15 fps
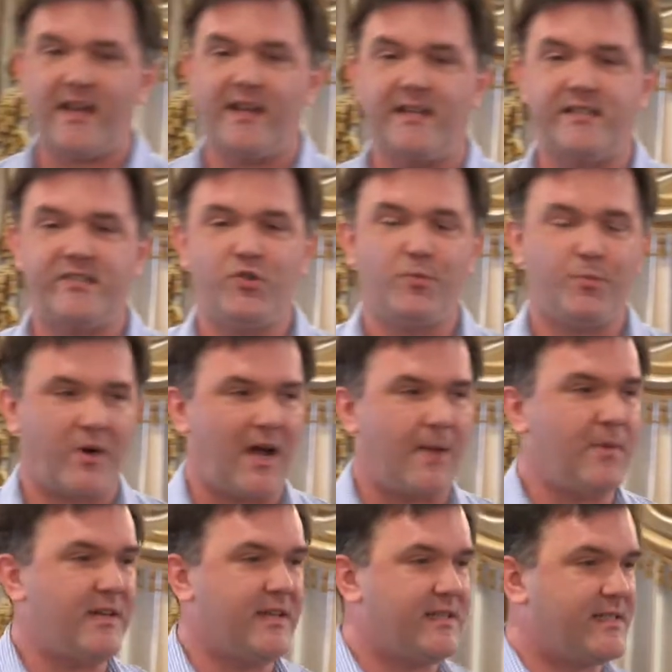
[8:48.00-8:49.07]
A's, you
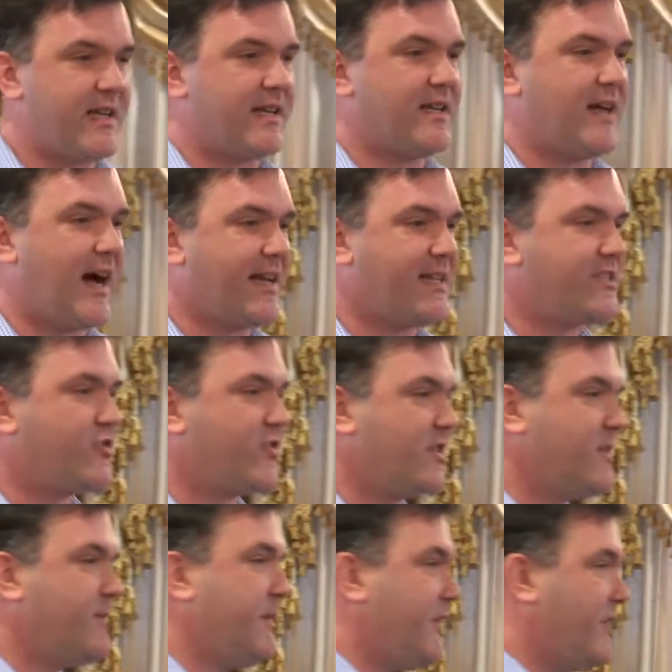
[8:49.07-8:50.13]
probably need to take an honest look
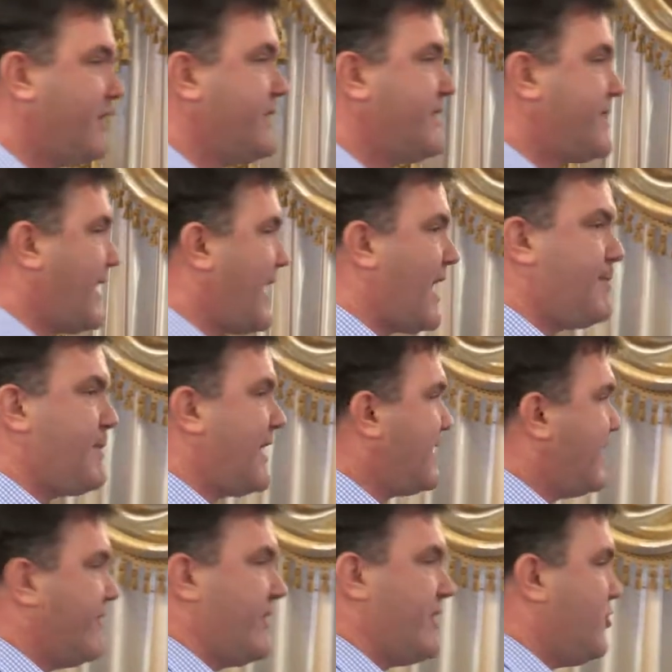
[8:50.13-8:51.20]
in the mirror and say, I'm not
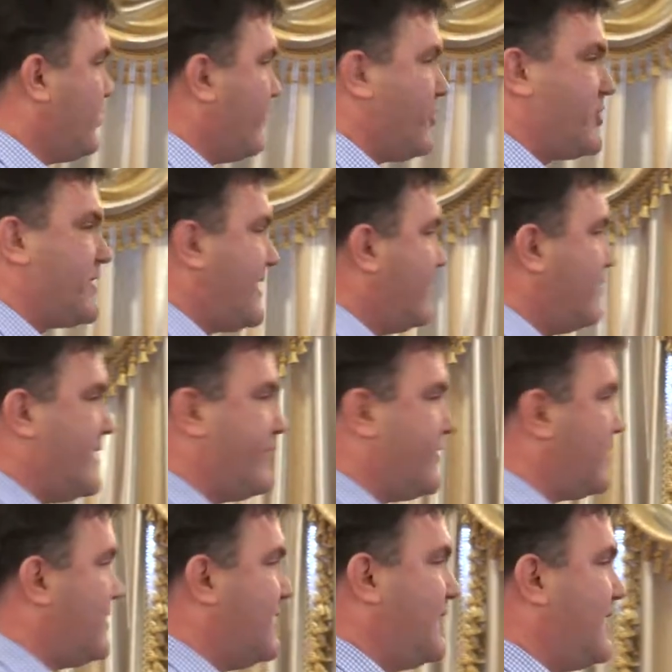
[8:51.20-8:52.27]
giving university
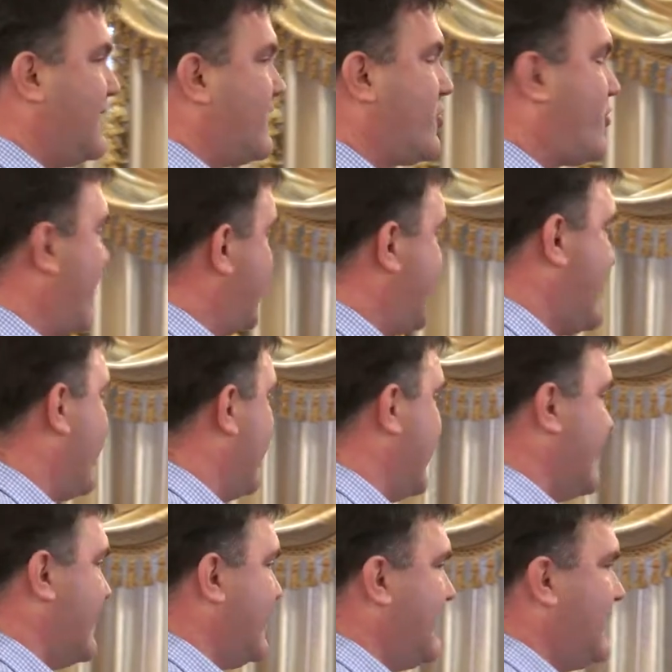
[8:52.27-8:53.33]
level
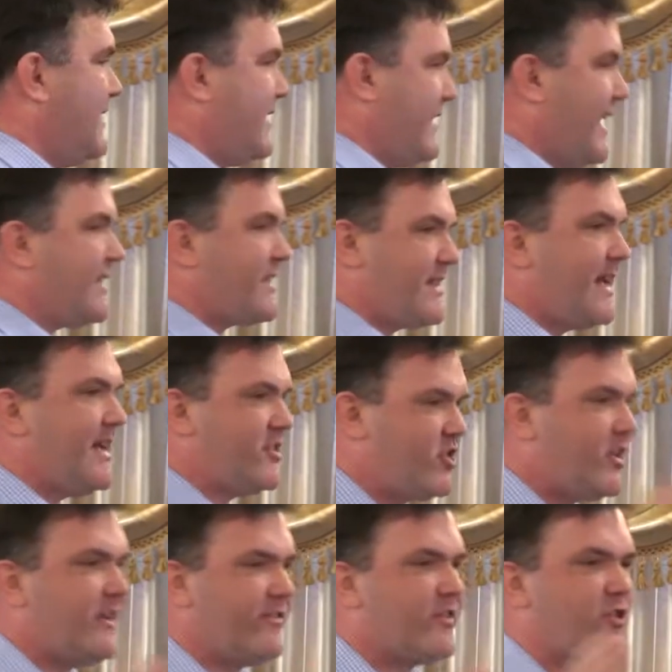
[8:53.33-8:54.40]
criteria. Yes, they
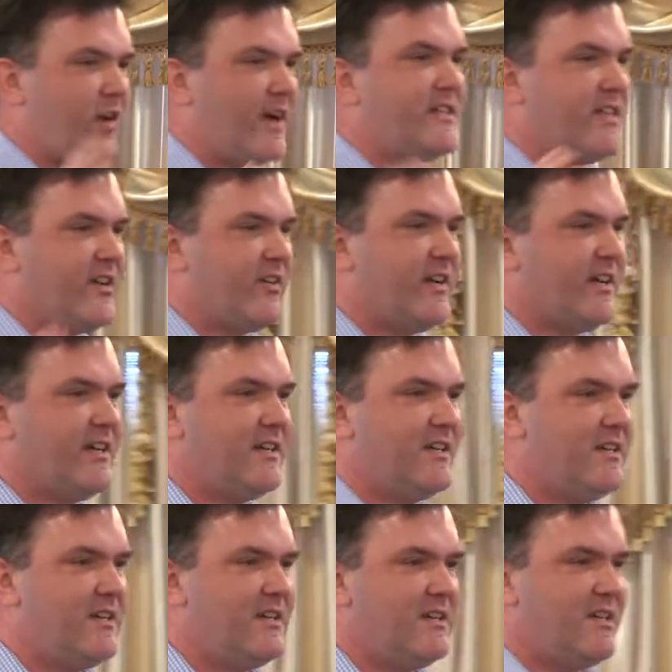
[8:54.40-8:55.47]
achieved the criteria.
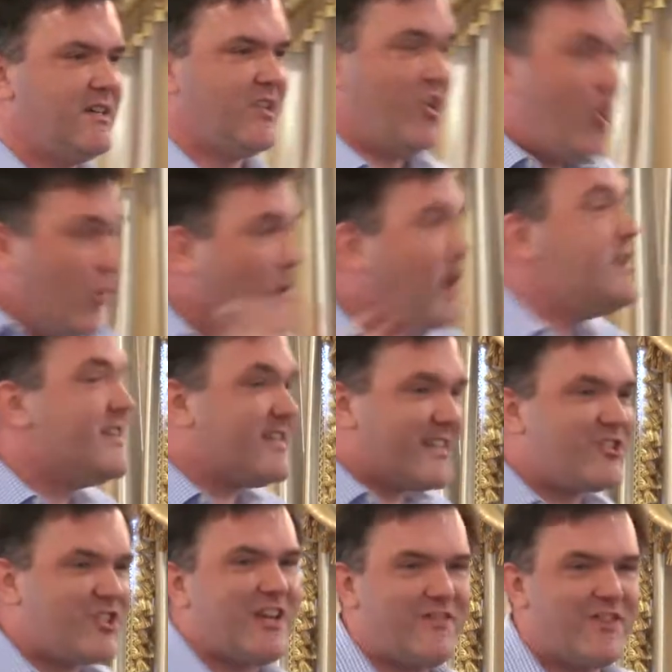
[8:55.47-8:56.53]
Who wouldn't
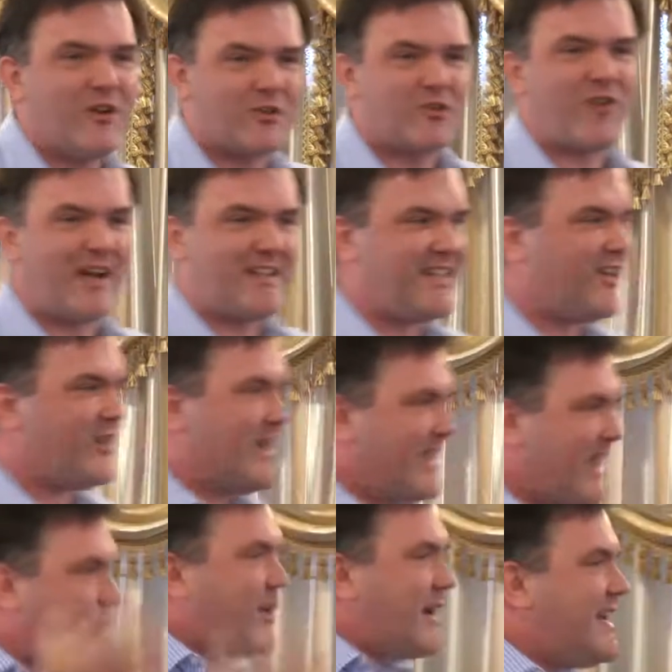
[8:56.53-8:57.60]
achieve those criteria?
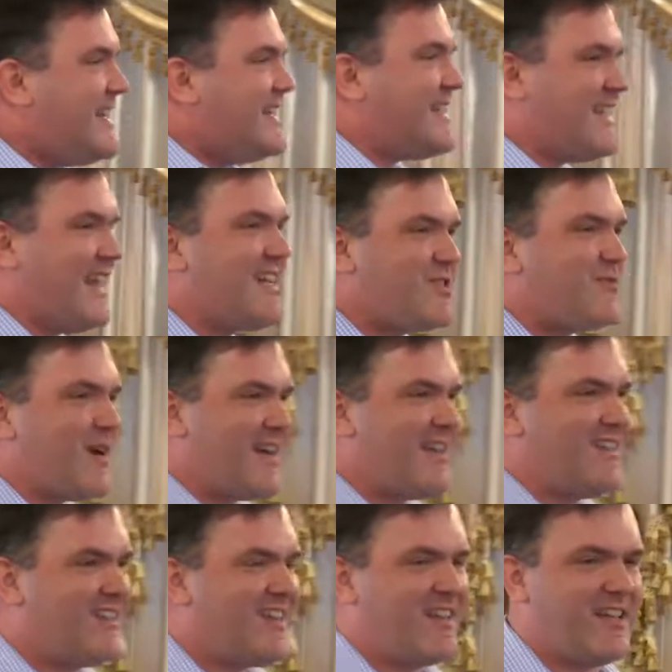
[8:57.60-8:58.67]
They were easy. That's why
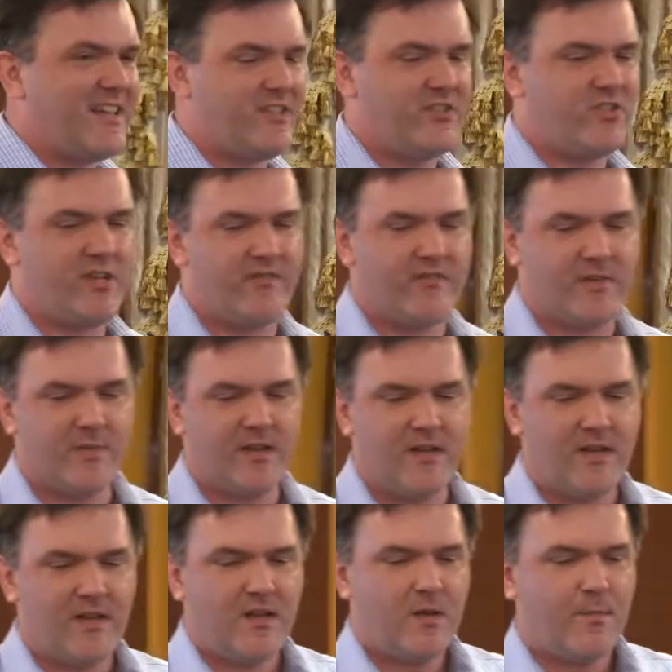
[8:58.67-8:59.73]
they achieved them.
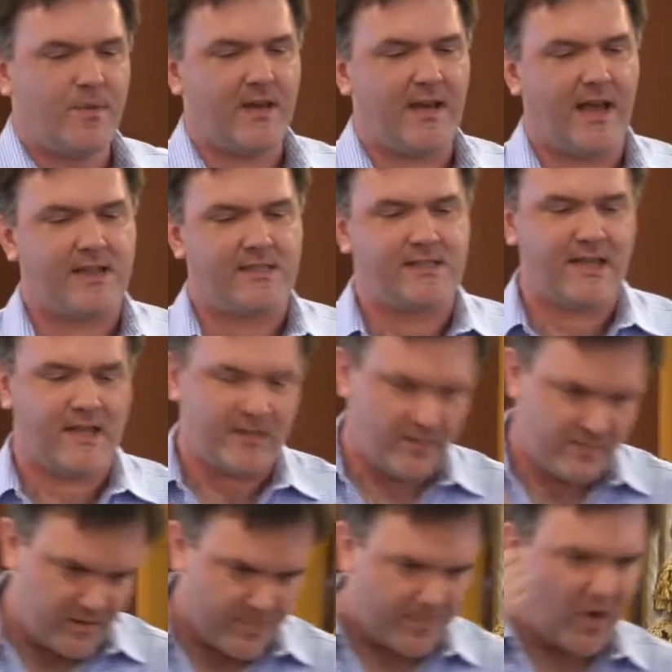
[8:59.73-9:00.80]
But as that
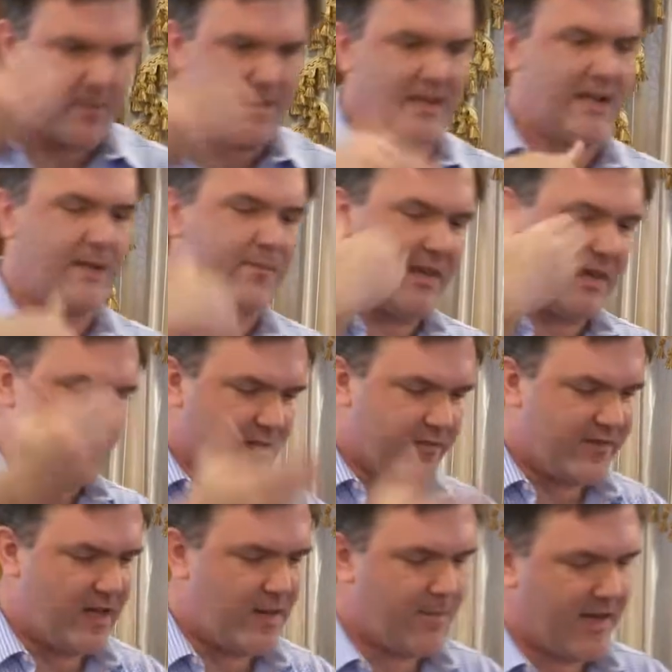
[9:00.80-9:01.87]
department head I'm thinking
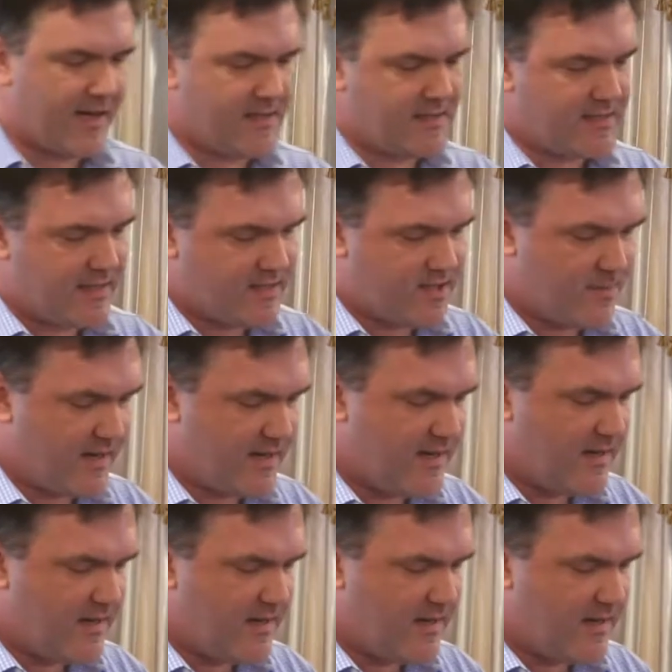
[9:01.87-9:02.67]
of came back and said to me,